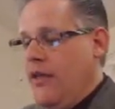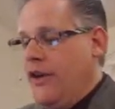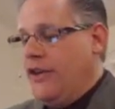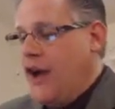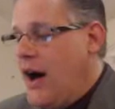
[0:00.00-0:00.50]

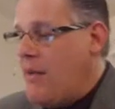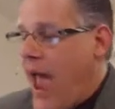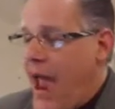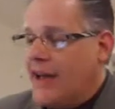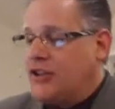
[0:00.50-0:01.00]
The dumb
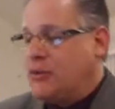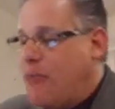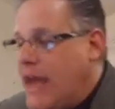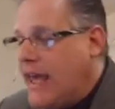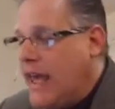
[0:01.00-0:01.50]
ass
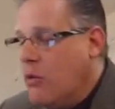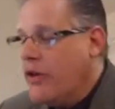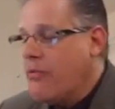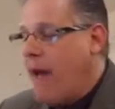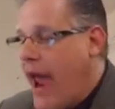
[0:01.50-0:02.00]
speaking
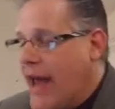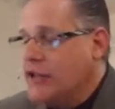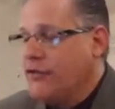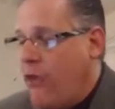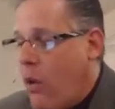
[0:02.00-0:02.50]
with
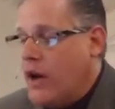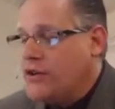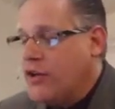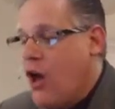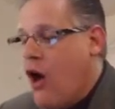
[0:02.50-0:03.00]
man's
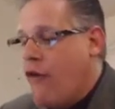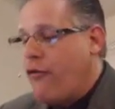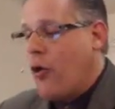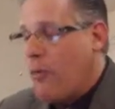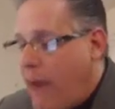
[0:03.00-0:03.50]
voice
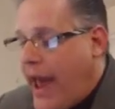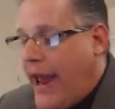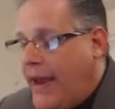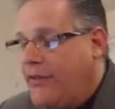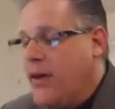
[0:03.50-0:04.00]

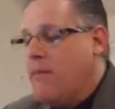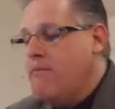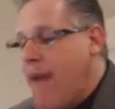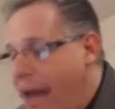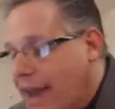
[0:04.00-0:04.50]
forbade the
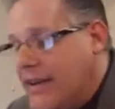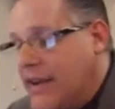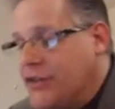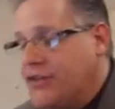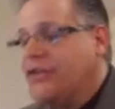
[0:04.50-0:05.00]

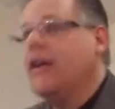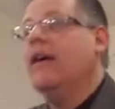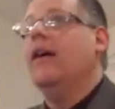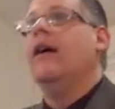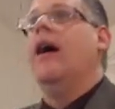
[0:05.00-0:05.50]
madness
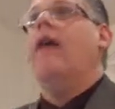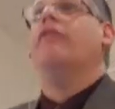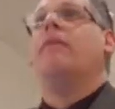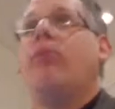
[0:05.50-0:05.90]
of the